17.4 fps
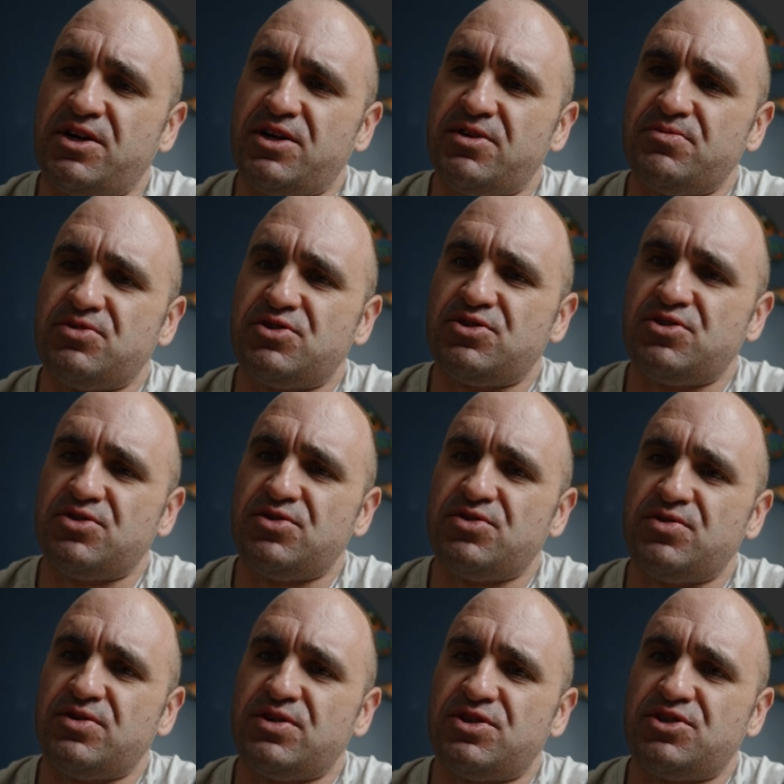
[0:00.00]
it comes
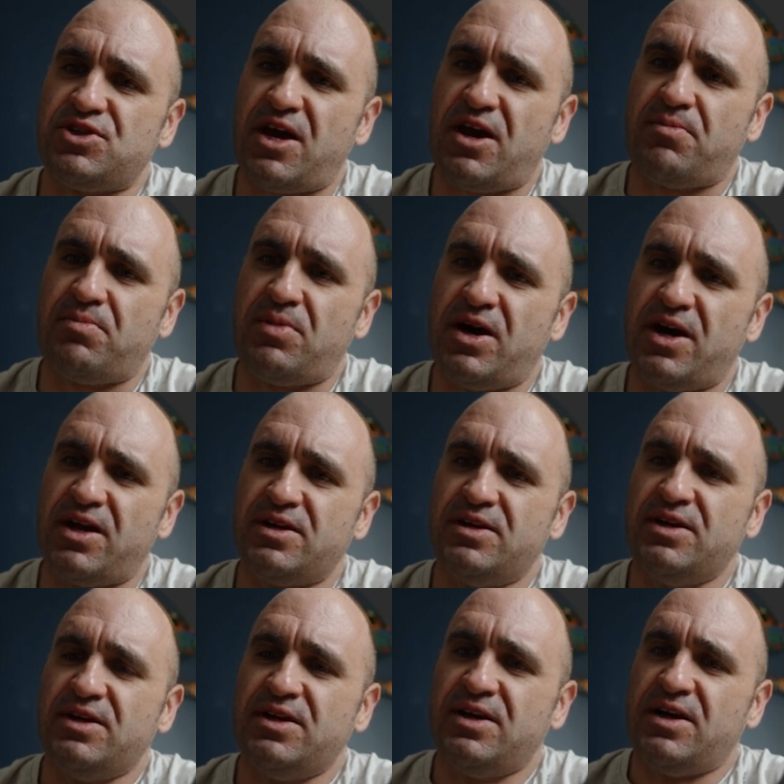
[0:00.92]
to the chatbot,
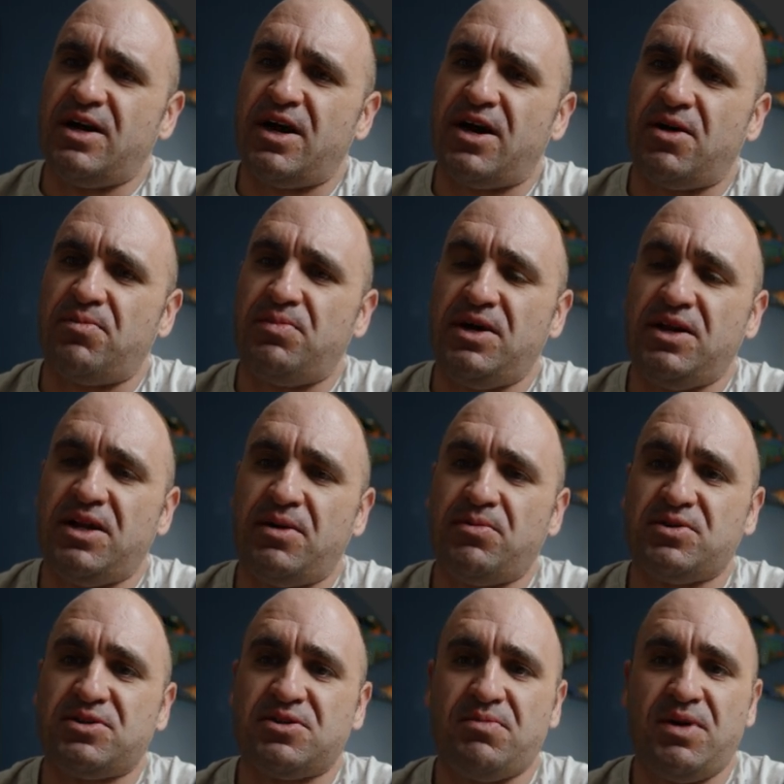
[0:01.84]
being
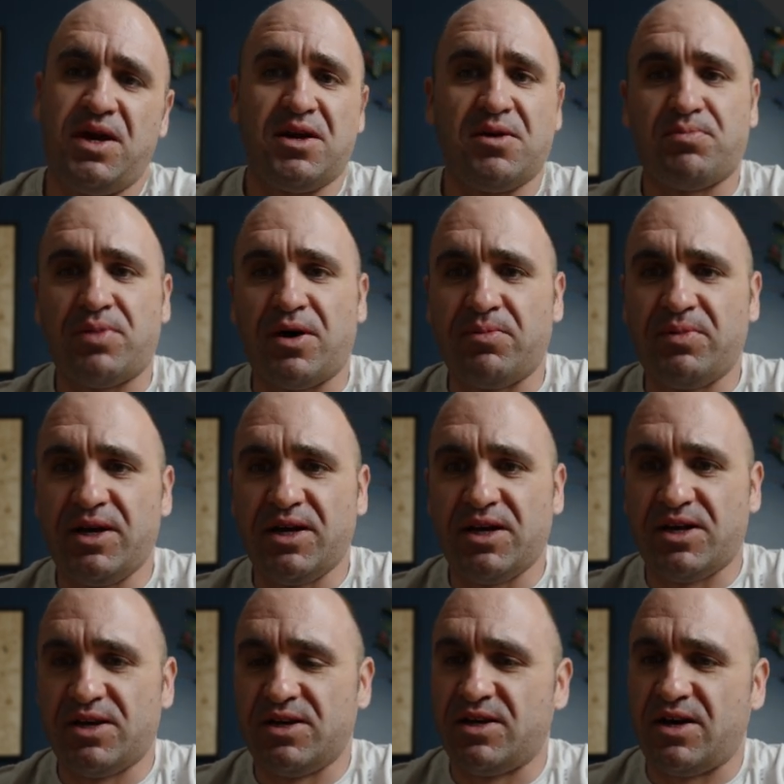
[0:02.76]
able to make it
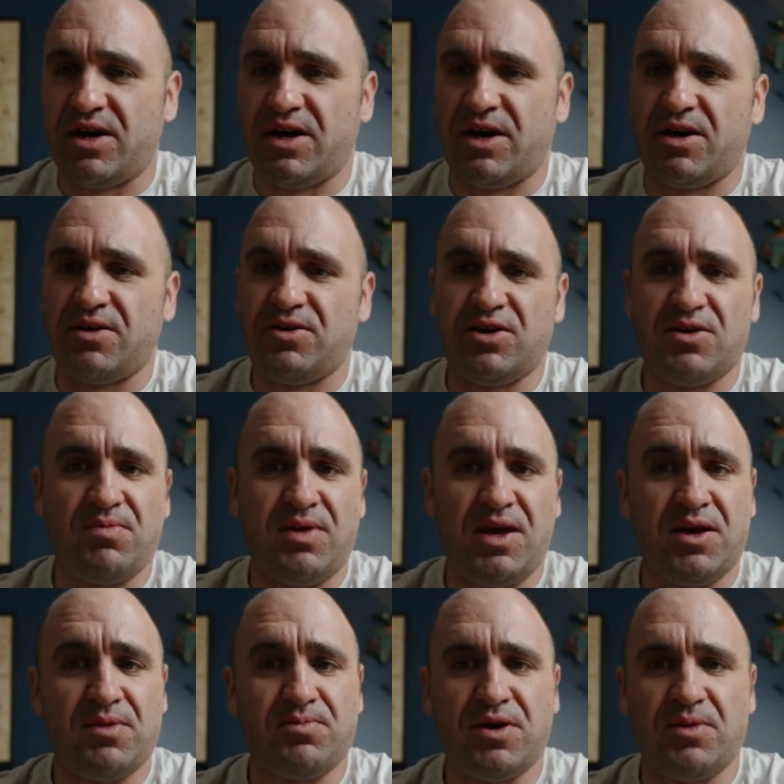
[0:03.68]
public. You can
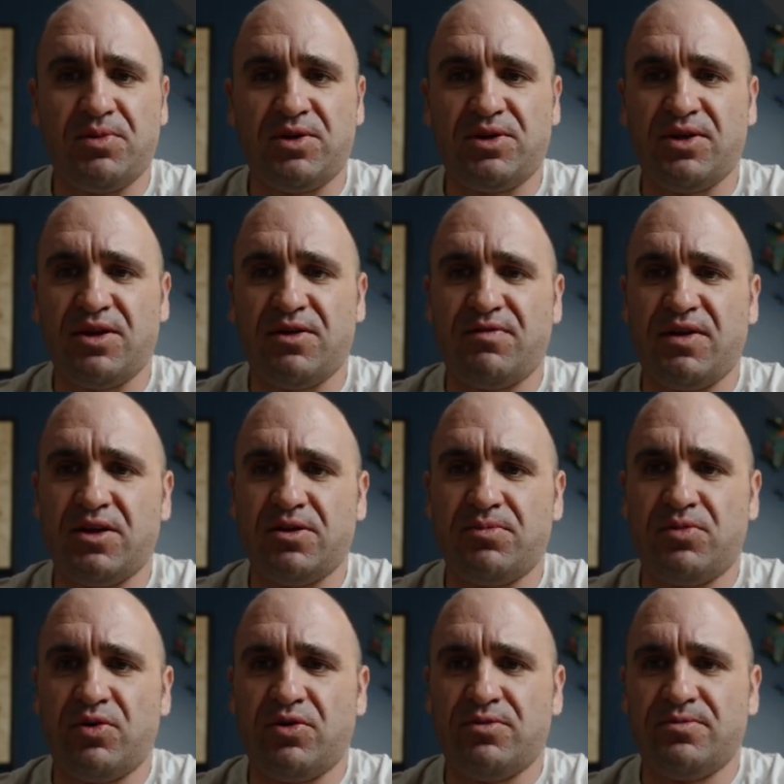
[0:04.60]
make it publicly
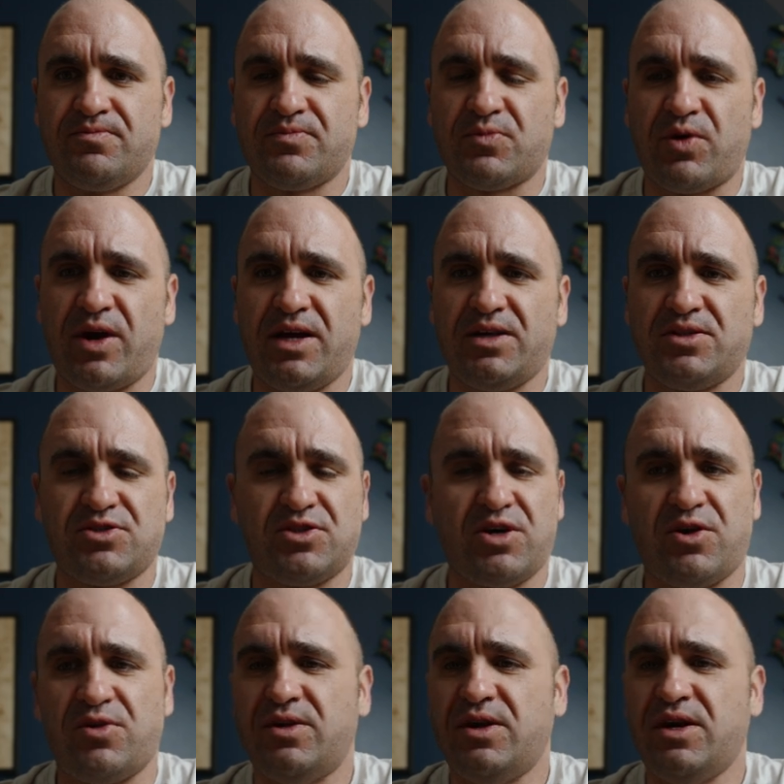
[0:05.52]
available, right?
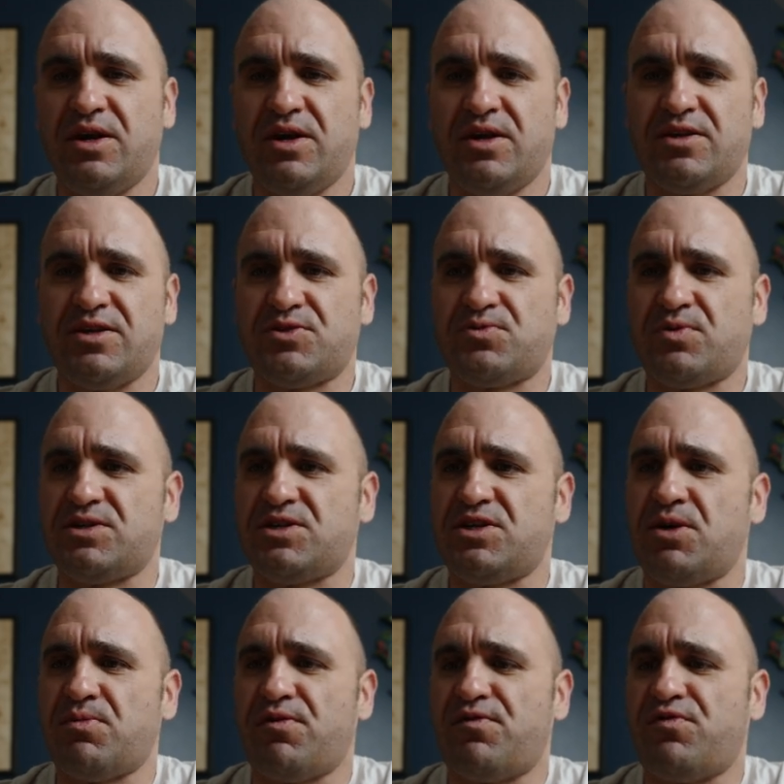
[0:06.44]
So this wasn't
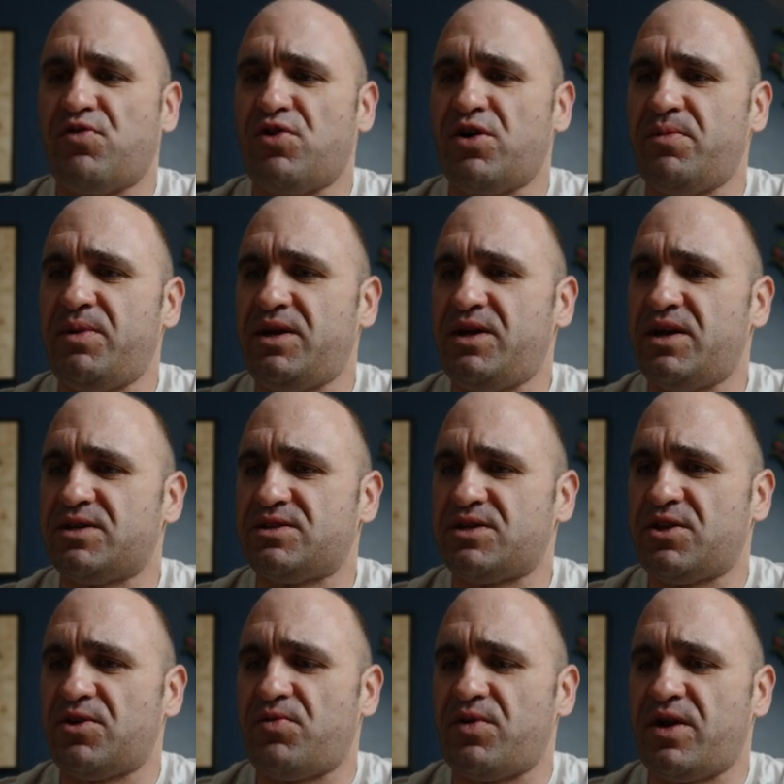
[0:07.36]
here before, because
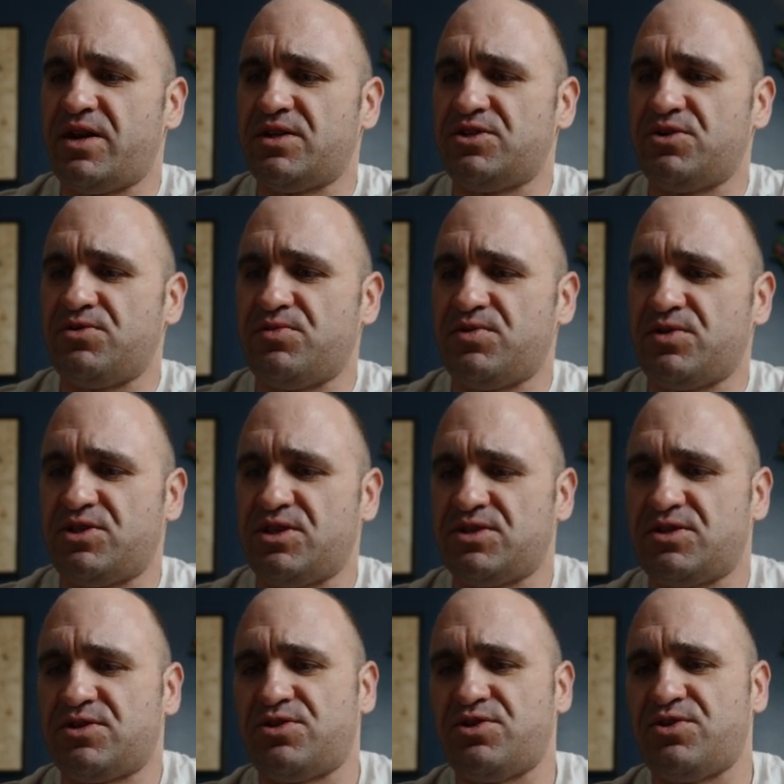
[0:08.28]
otherwise you would
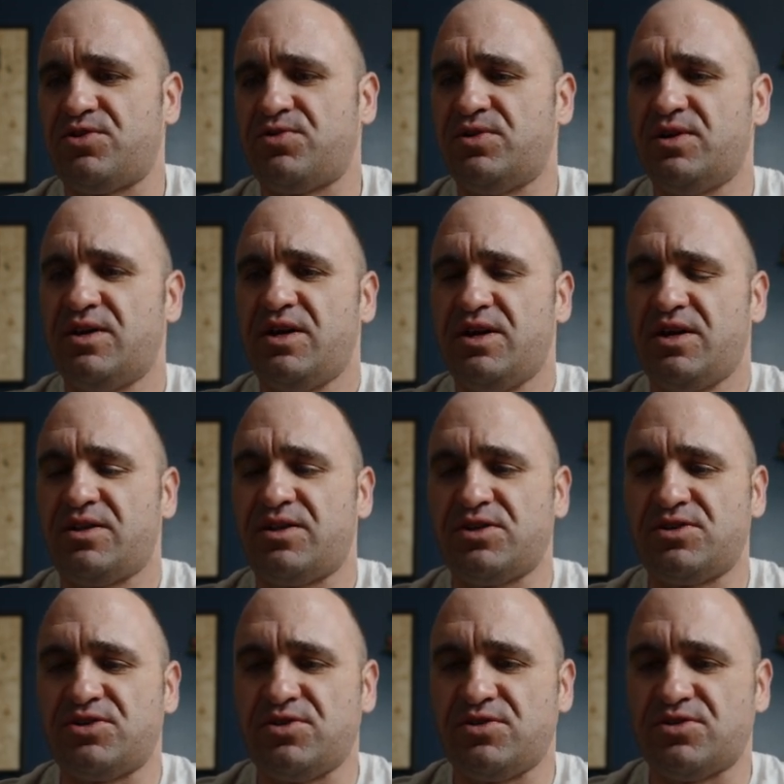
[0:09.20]
just do
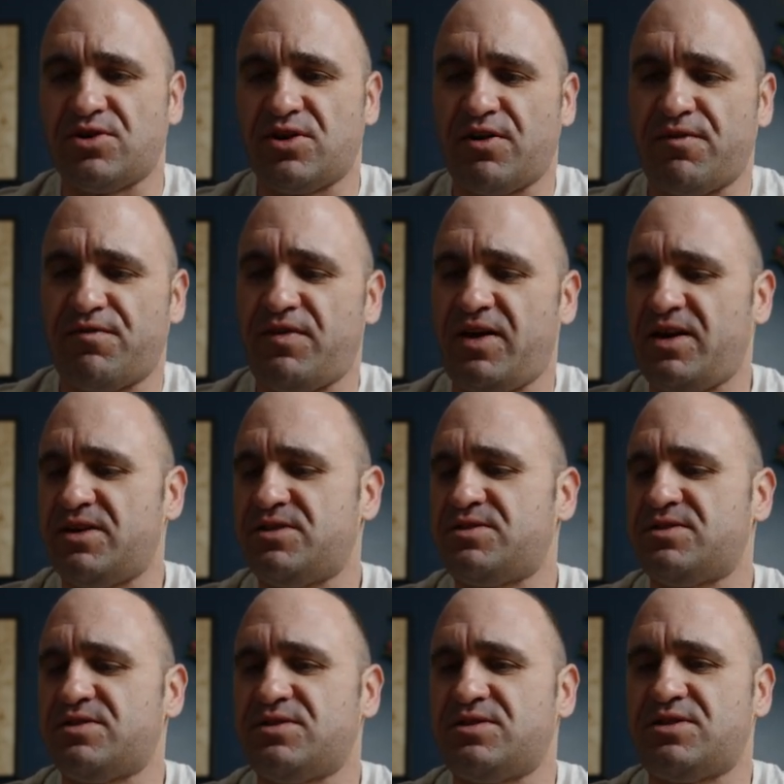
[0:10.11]
this user
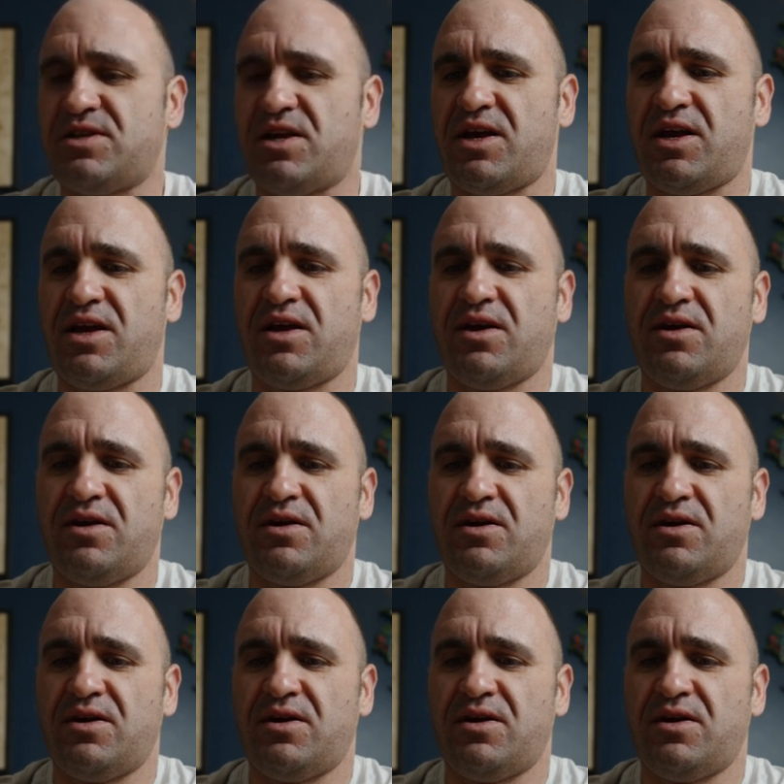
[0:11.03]
interface and say,